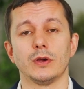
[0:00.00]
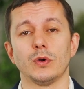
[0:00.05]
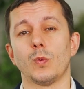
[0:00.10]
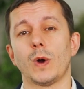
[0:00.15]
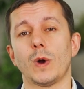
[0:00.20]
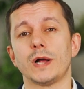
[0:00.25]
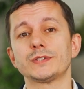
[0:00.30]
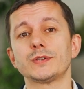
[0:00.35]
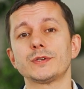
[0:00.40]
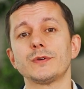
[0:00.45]

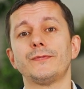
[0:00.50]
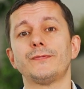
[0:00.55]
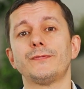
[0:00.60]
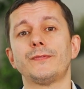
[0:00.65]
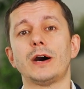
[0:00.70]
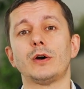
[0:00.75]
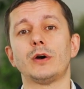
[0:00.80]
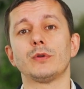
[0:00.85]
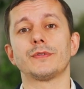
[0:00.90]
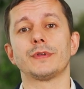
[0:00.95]
Once you've
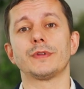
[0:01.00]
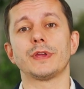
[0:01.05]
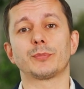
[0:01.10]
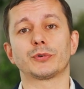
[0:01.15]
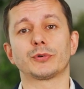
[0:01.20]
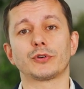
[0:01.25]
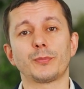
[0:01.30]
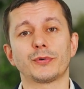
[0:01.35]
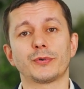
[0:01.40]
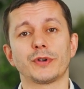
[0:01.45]
found the
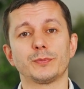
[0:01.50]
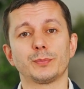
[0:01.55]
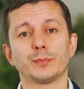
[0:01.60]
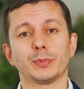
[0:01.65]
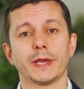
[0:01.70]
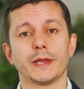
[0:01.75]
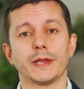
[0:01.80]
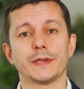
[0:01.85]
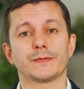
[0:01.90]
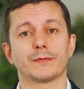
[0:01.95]
appropriate
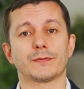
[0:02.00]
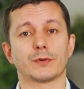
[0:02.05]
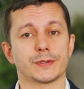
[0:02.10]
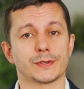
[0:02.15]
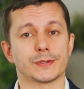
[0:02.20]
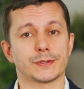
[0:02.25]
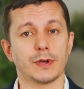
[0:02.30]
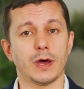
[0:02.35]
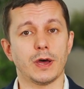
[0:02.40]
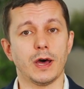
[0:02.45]
place for a
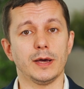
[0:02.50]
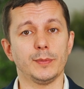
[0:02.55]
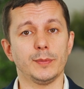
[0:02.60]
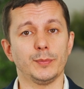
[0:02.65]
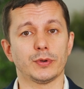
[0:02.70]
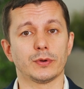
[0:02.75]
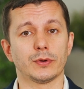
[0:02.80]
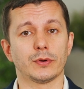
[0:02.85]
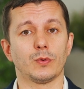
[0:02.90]
stop,